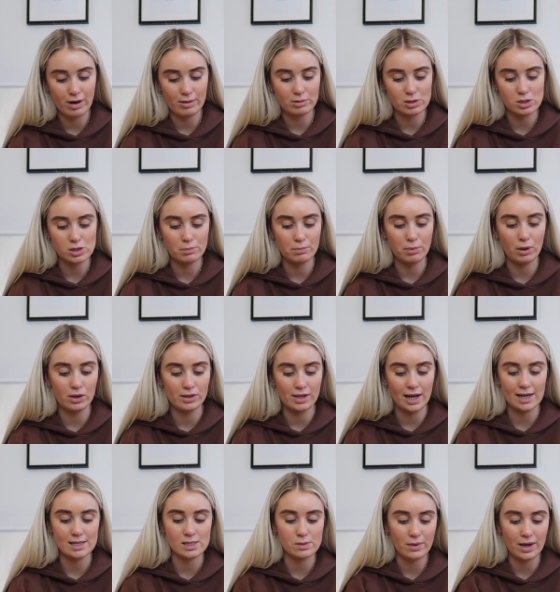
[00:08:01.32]
round at some point
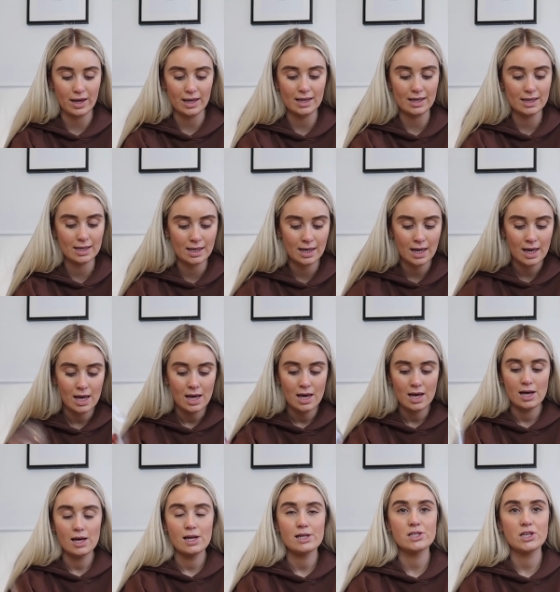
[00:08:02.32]
next week
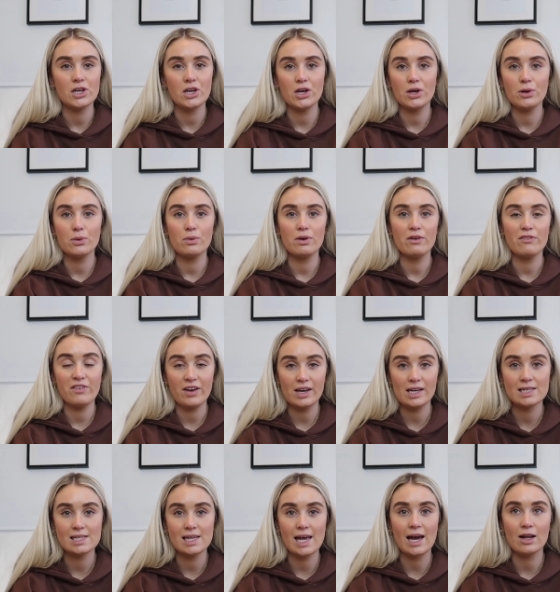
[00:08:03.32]
to
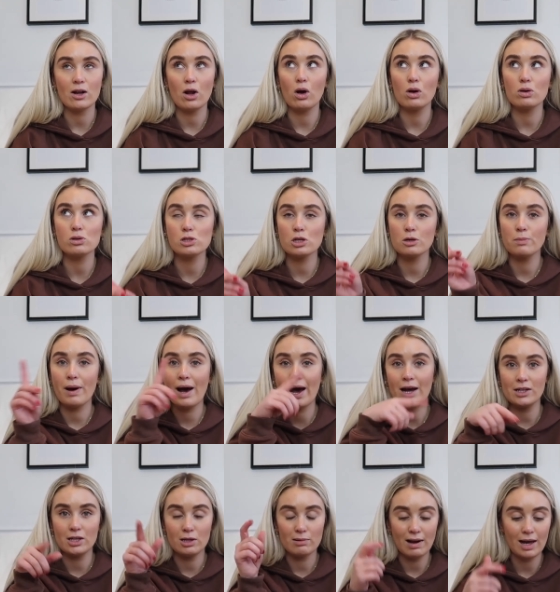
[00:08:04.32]
fix it and also put
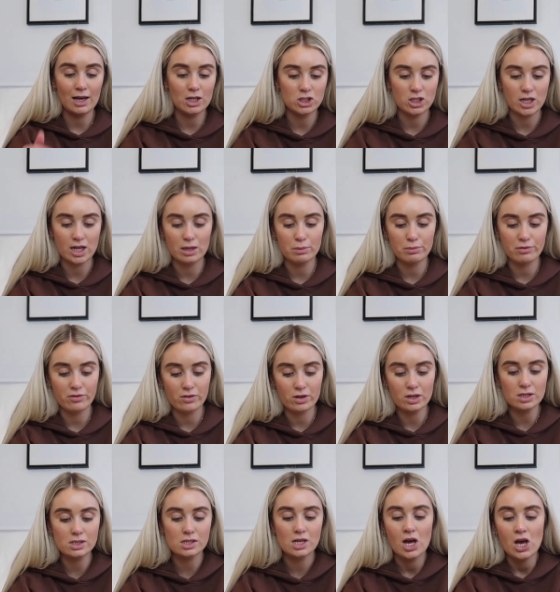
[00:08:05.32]
our new light shade up for
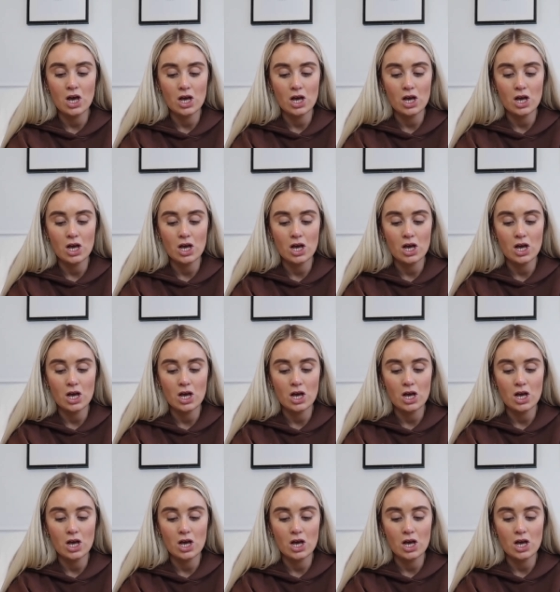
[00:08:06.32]
us.